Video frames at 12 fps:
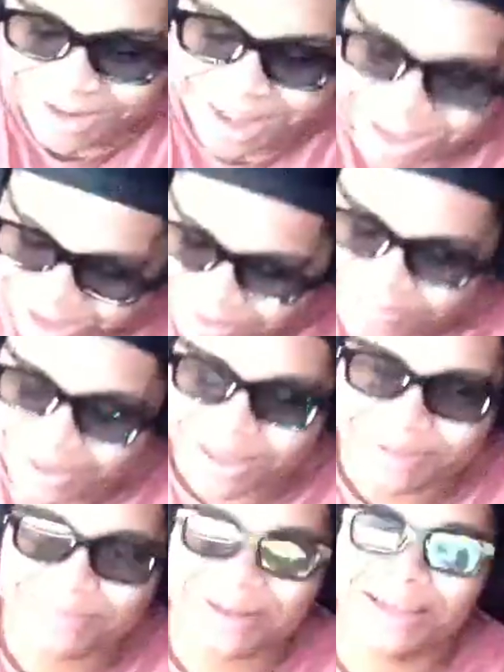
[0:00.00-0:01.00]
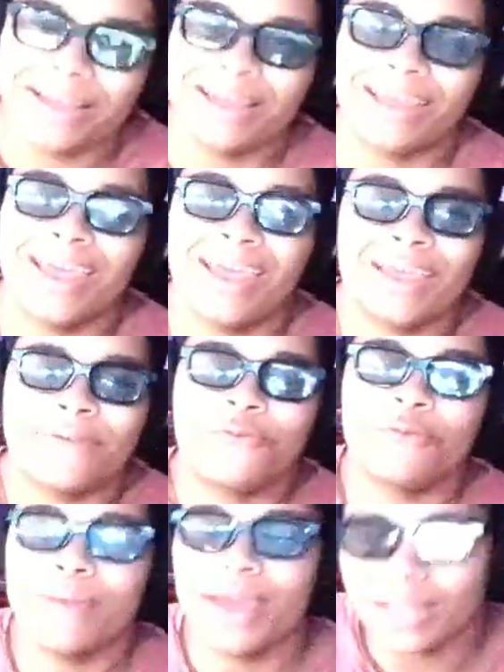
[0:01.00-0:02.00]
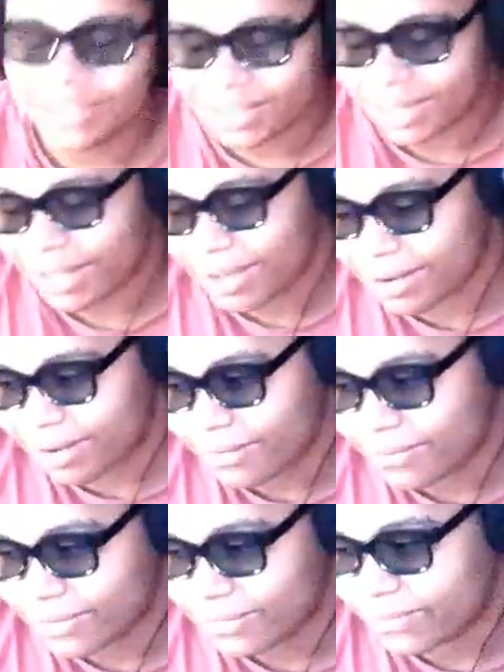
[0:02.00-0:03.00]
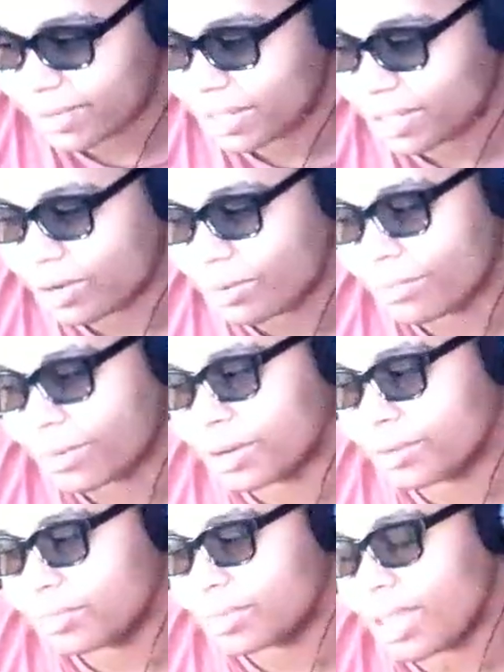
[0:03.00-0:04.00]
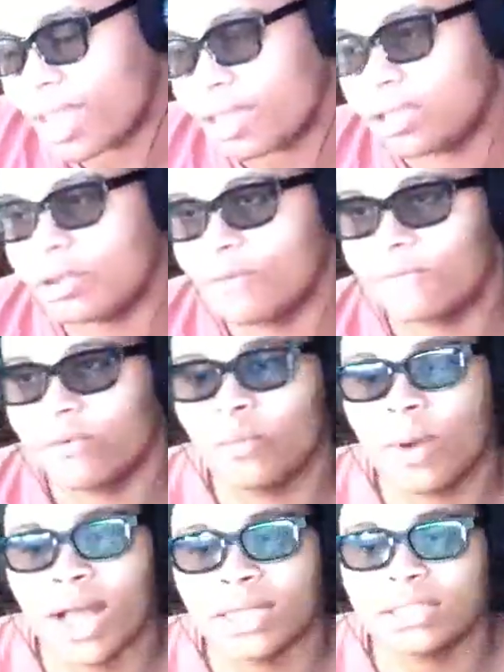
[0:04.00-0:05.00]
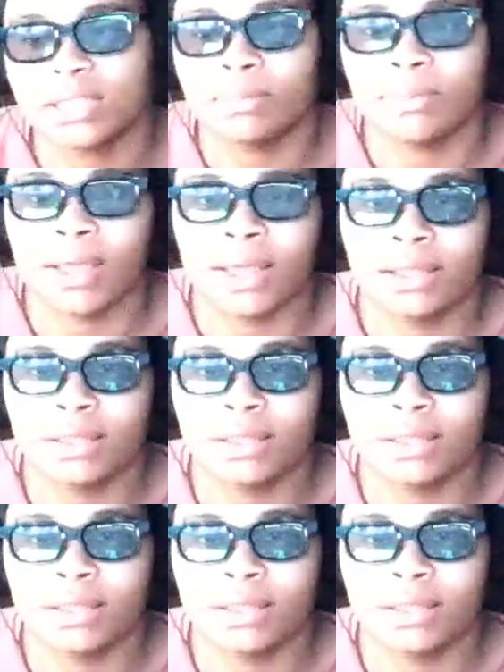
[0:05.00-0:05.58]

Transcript: nah, man, but hey, if you made it to the end of the video, bro, thank you for watching, man.